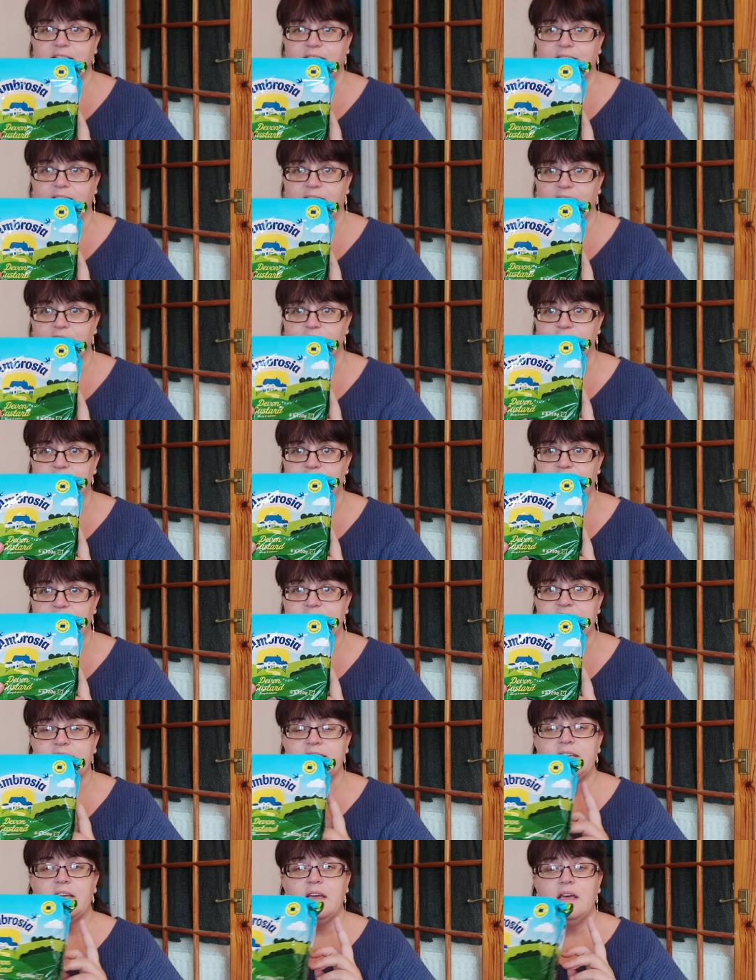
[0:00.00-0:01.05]

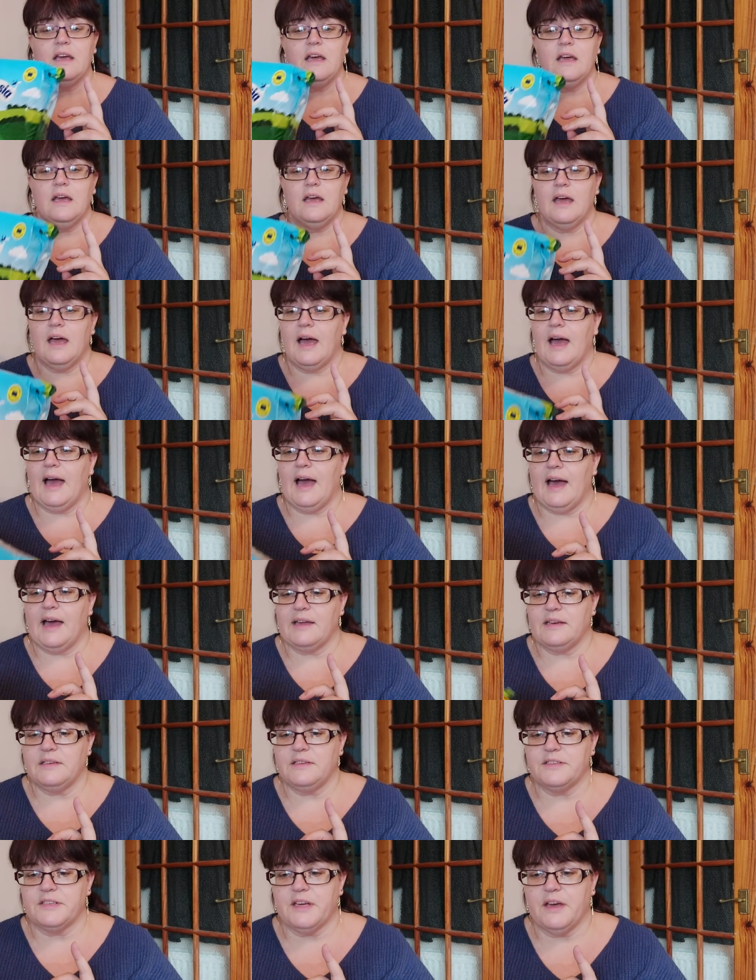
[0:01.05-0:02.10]
calories.
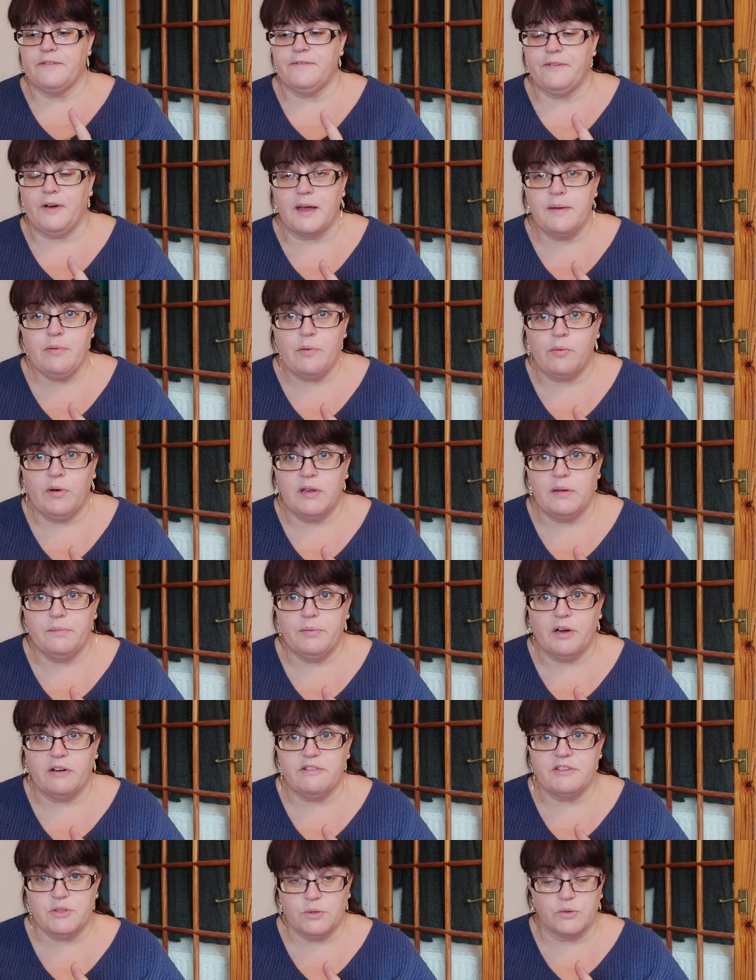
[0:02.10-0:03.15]
And a Fibre One
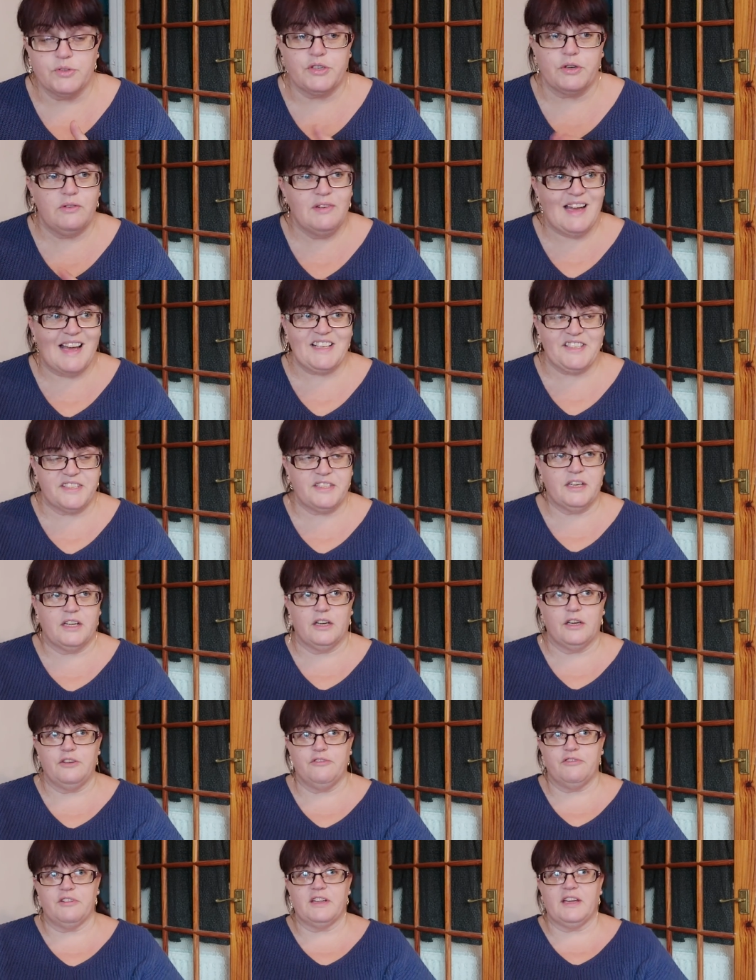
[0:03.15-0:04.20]
bar is also less than
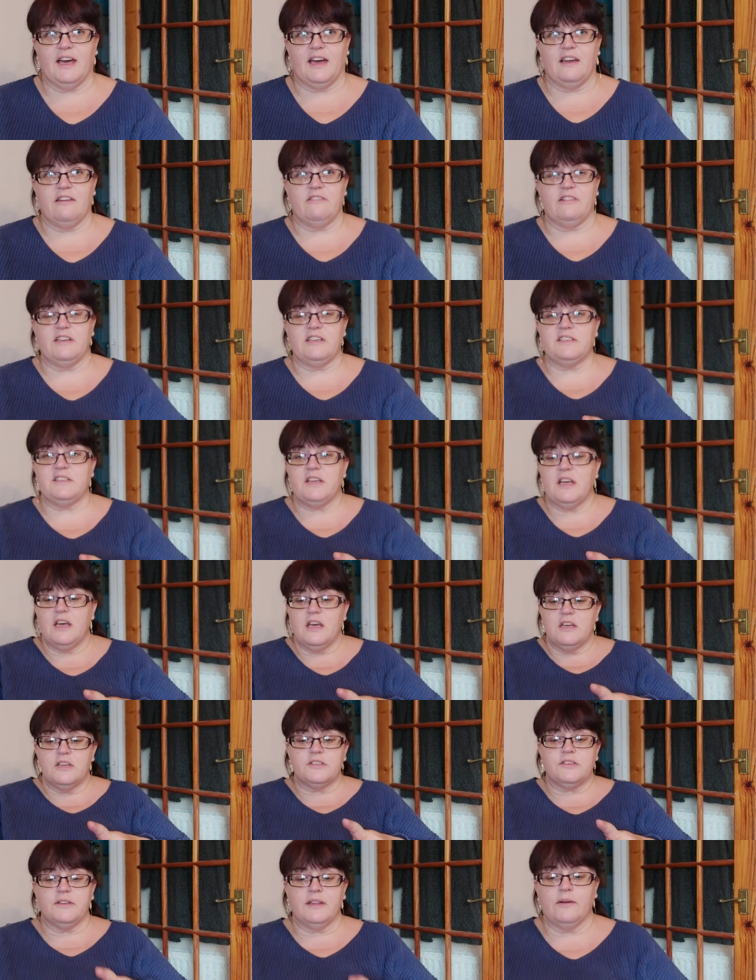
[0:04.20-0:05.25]
100 calories.
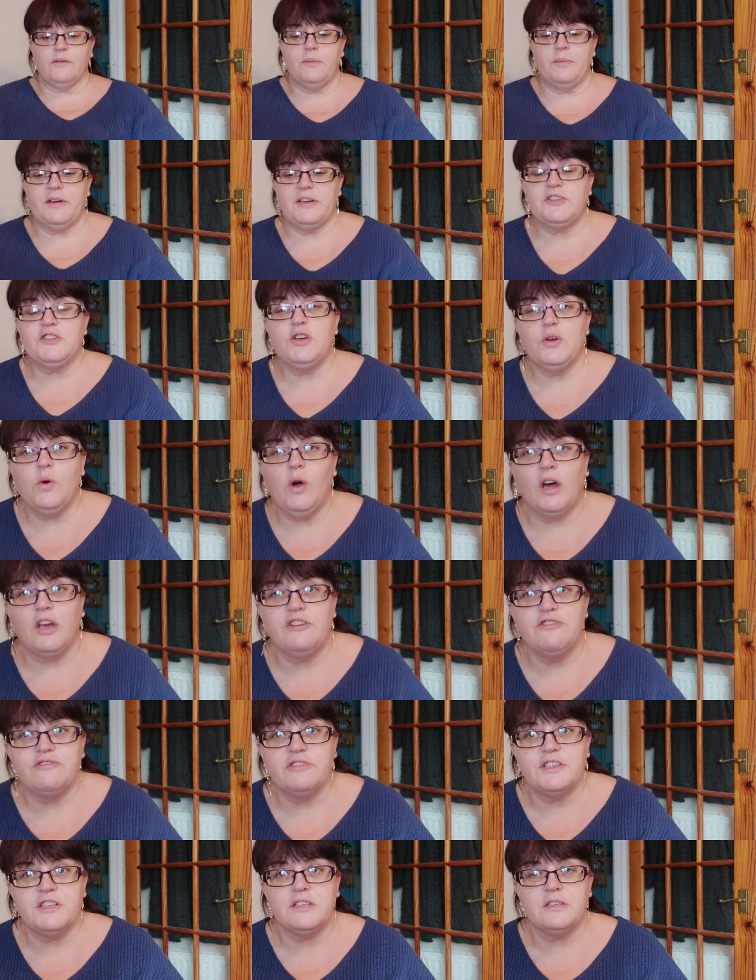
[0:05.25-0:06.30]
So that would be a
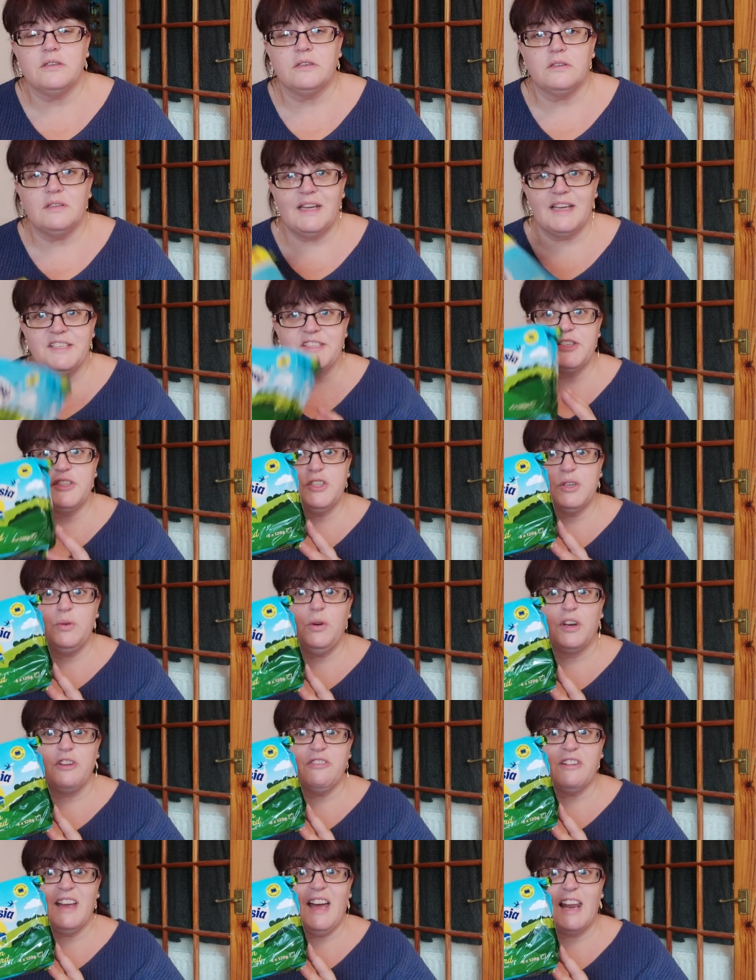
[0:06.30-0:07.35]
less than
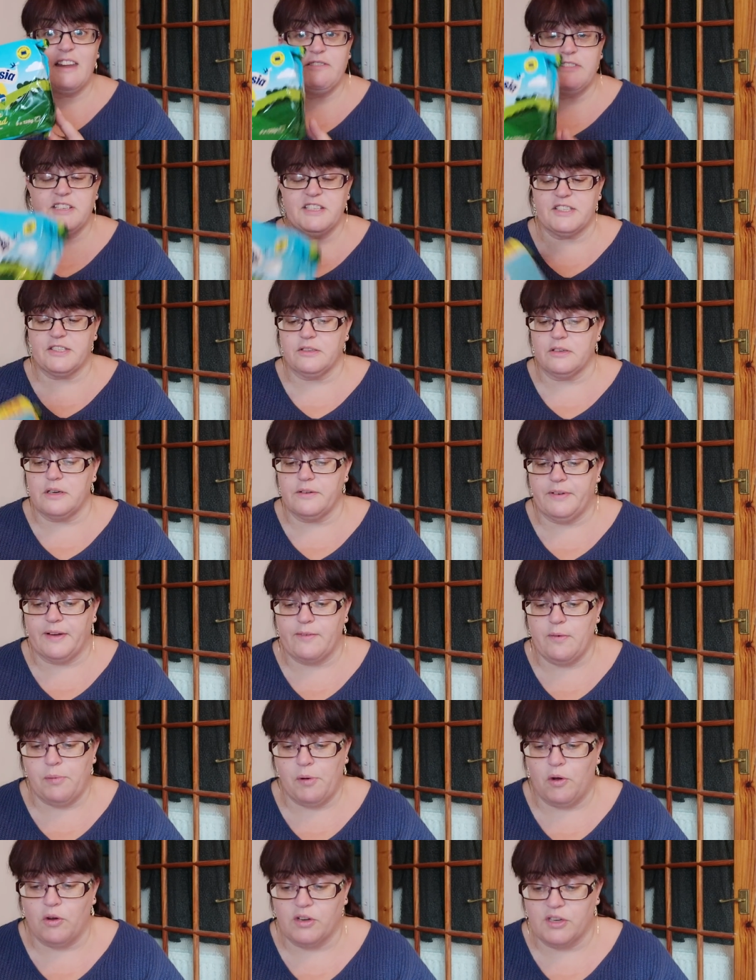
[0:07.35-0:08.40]
200 calorie dessert if I have a
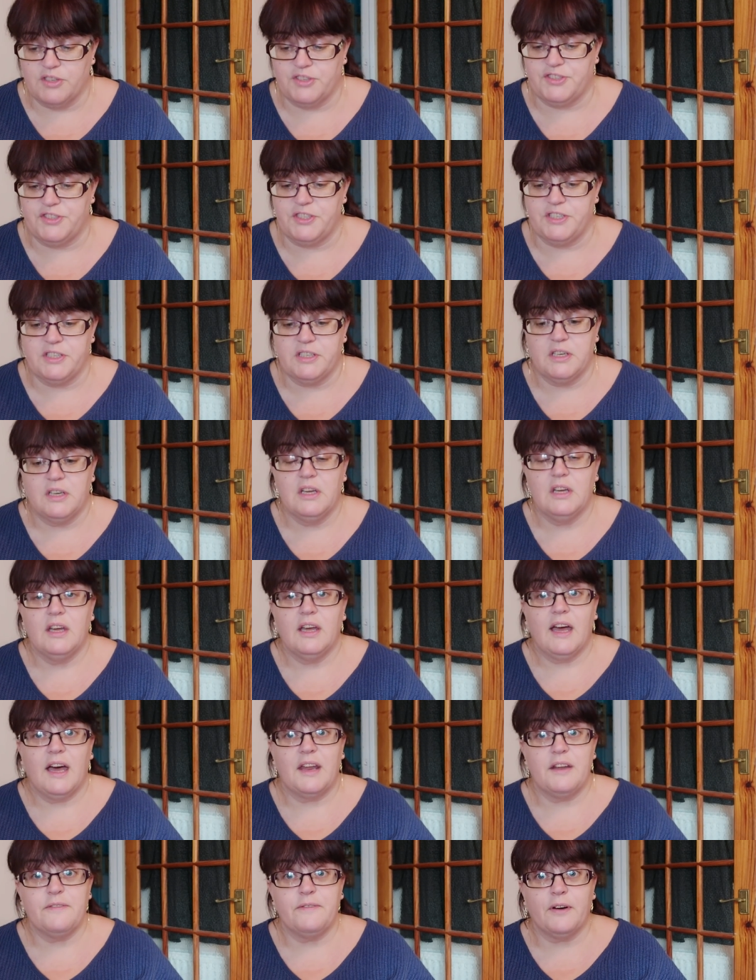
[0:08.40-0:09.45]
pot of custard
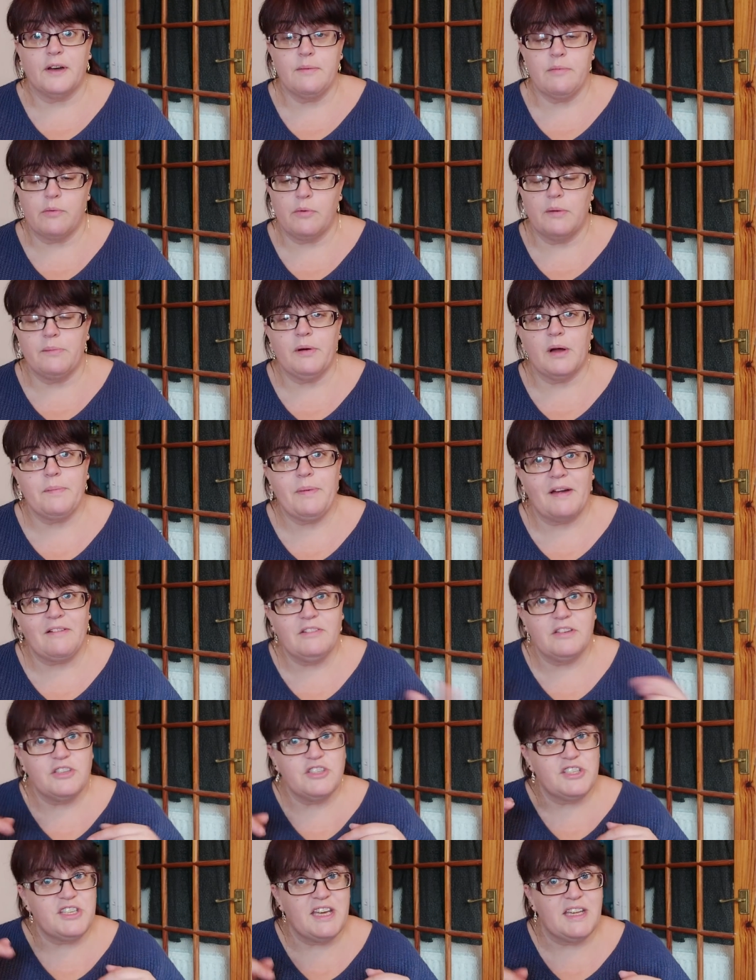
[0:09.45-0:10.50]
and a Fibre One bar.
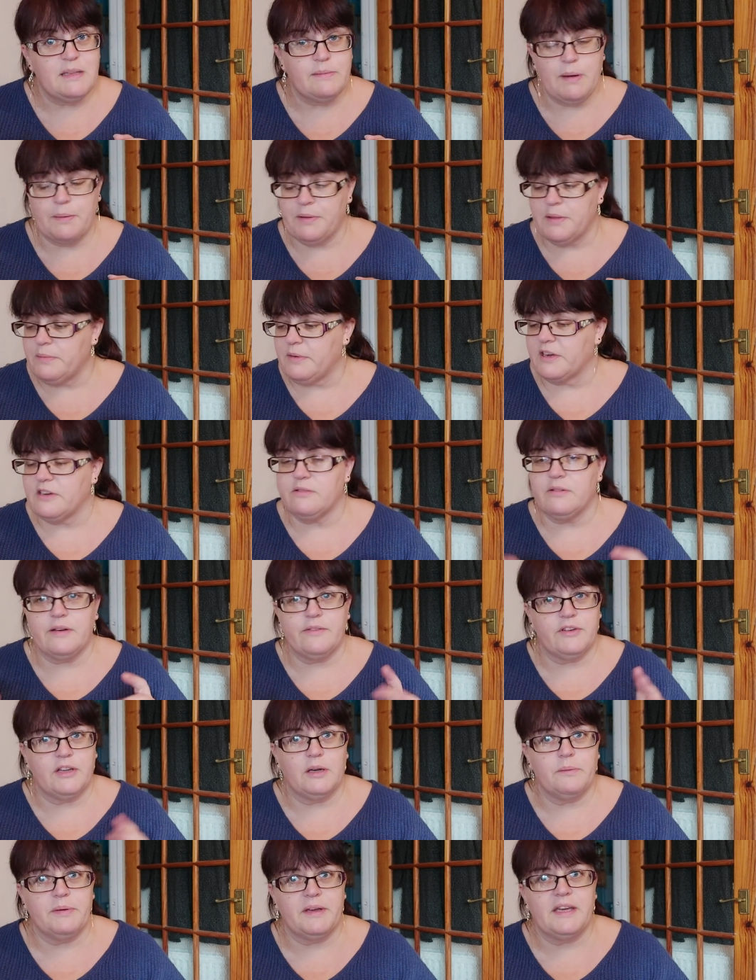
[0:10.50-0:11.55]
Apparently just heat them up in the microwave
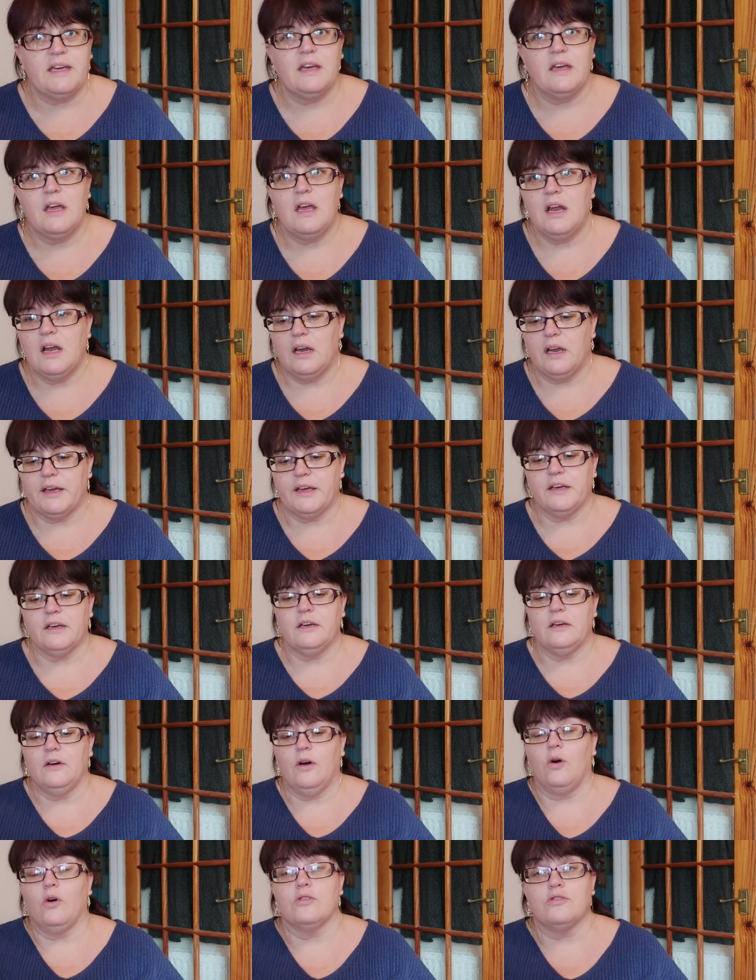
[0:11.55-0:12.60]
and it'll be like a
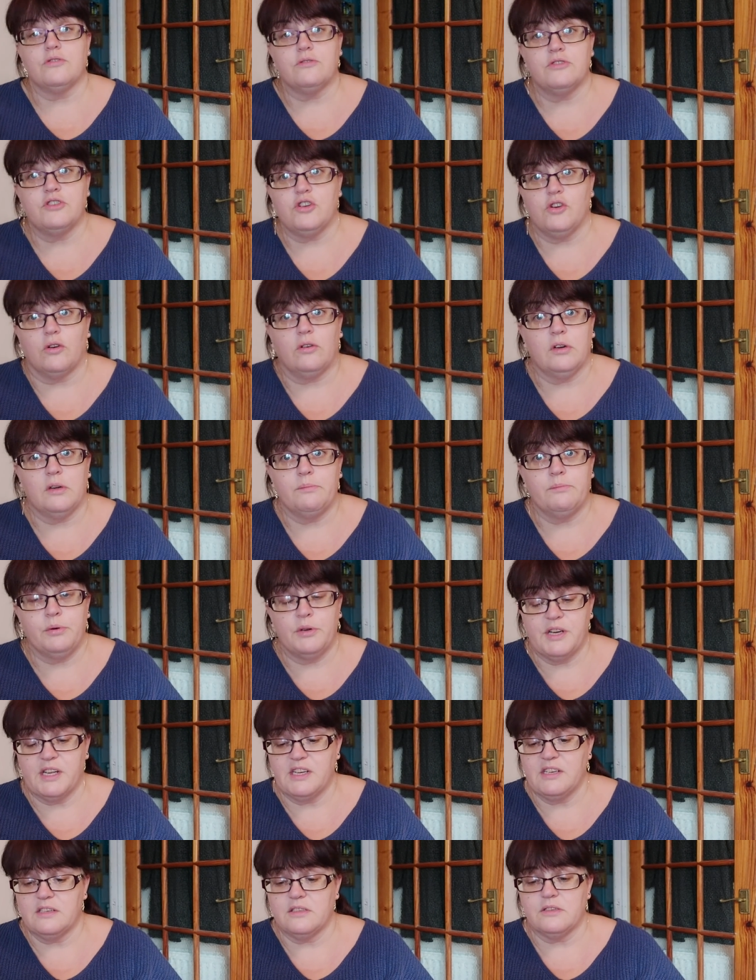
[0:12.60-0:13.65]
hot chocolate
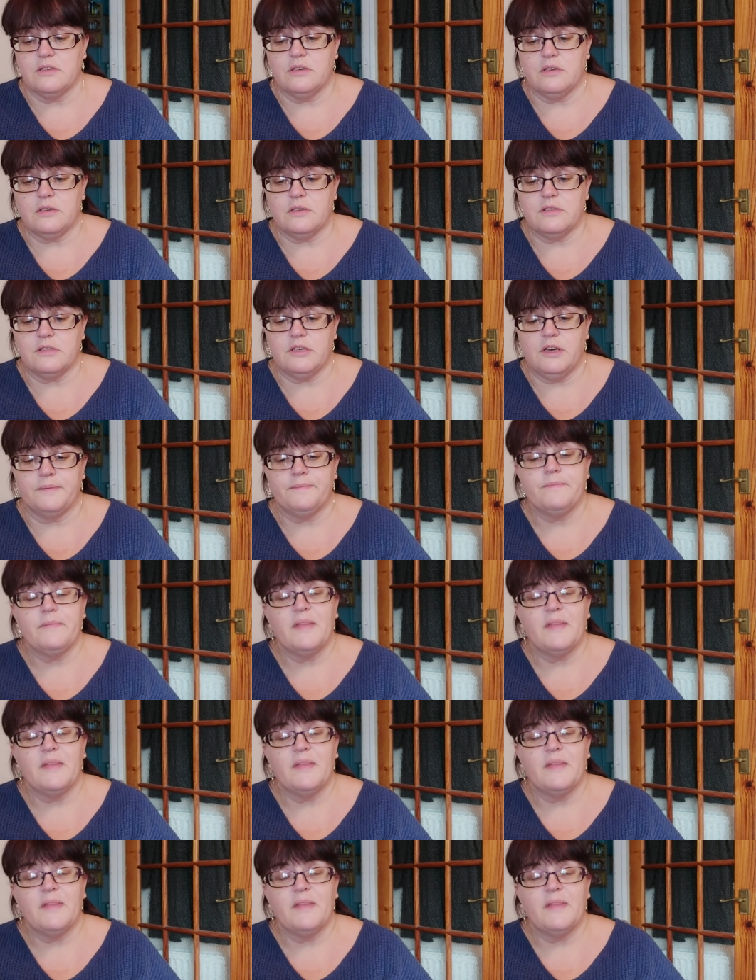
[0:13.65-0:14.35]
pudding dessert. So I'm